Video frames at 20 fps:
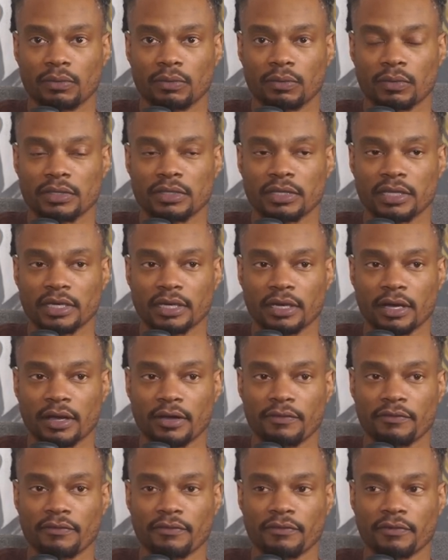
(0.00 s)
one thing
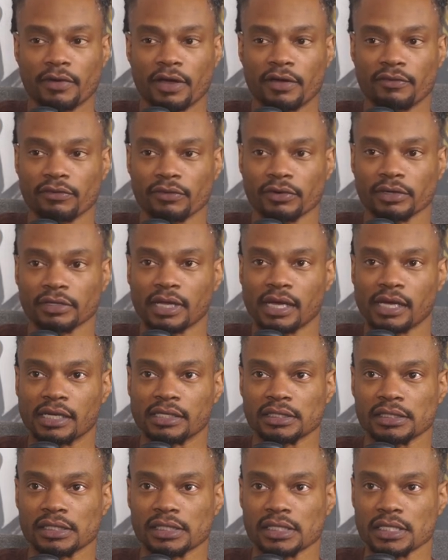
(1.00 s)
I've I've
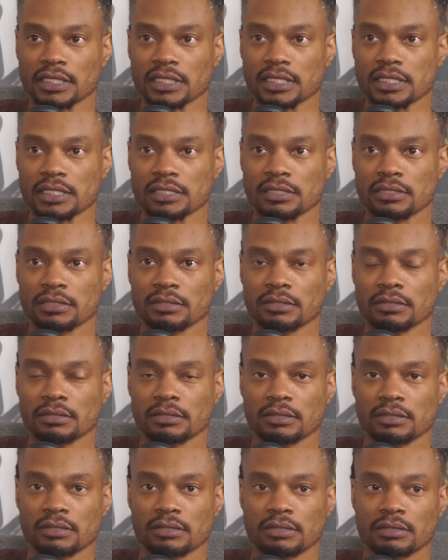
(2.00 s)
realized is
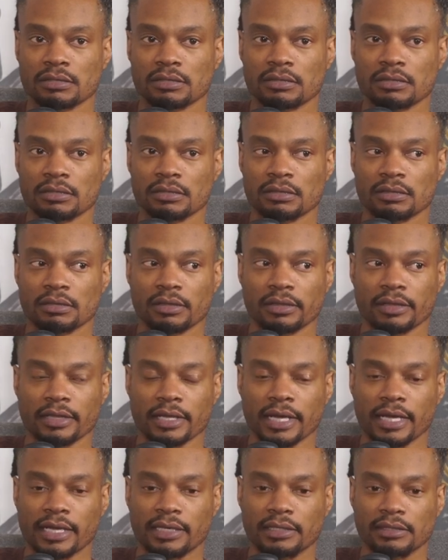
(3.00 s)

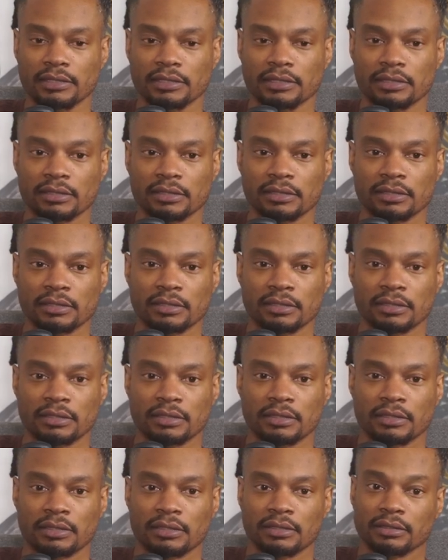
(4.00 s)
that
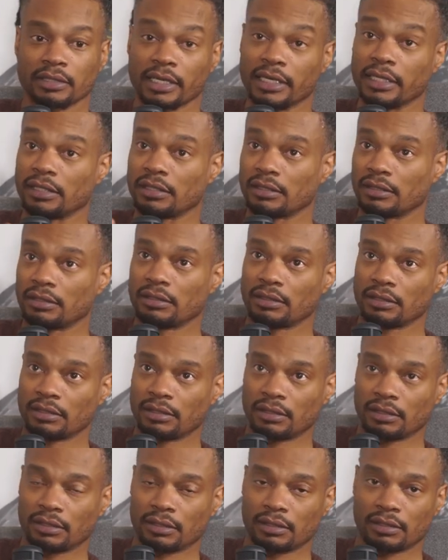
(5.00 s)
like
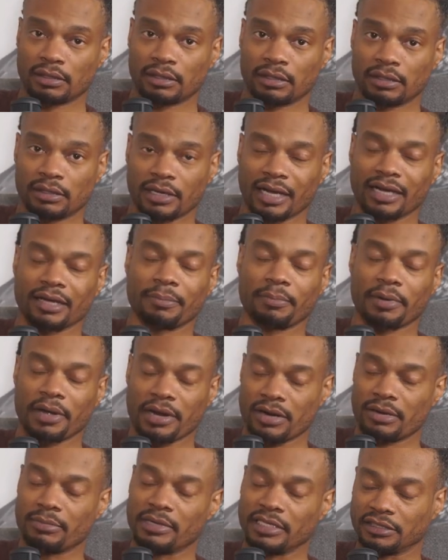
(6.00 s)
not
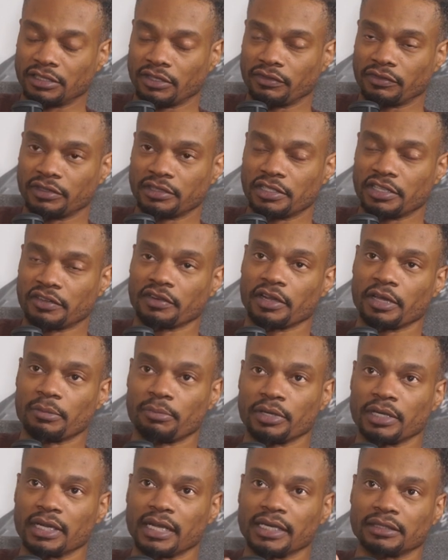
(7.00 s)
comparing myself to Stephen A,
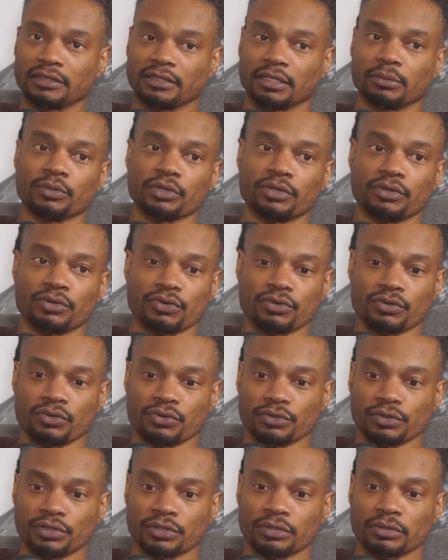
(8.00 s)
but like someone
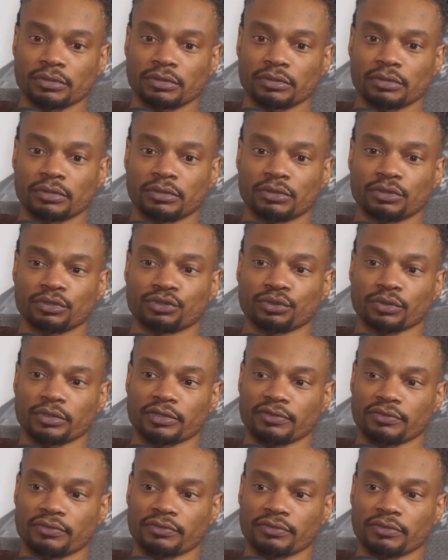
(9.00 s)
who's sort
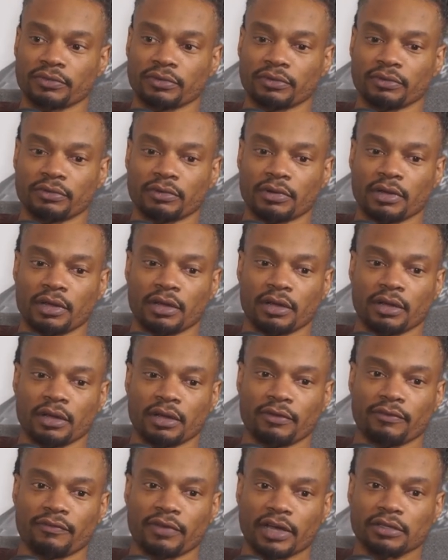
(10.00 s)
of
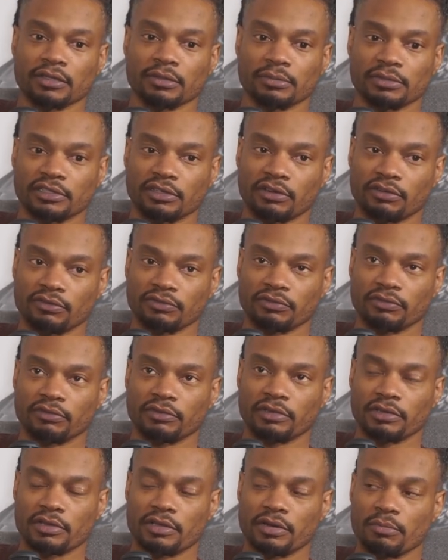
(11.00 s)
found themselves
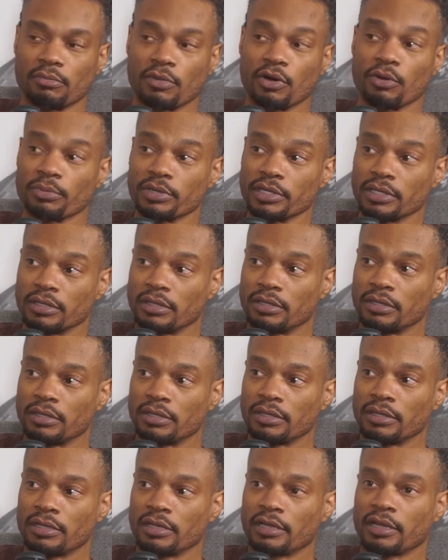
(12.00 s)
in a moment
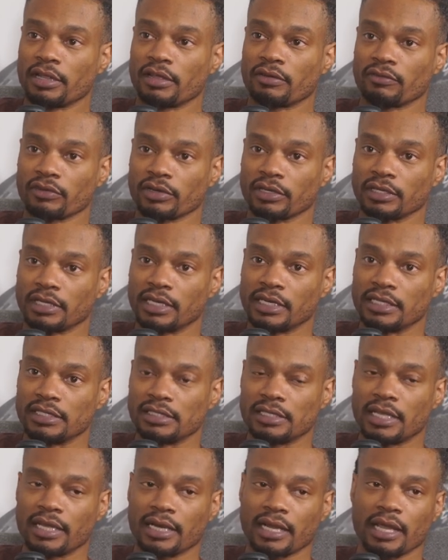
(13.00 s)
and
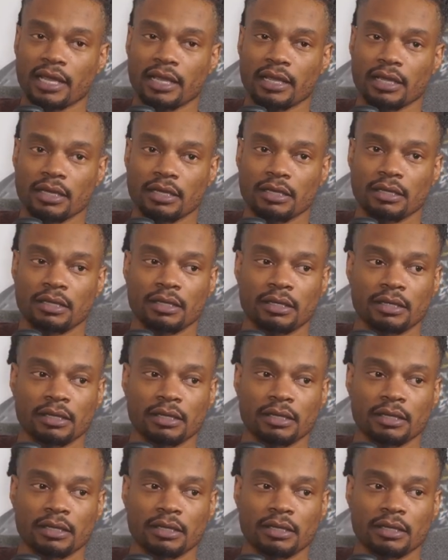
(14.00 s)
realized that, hey,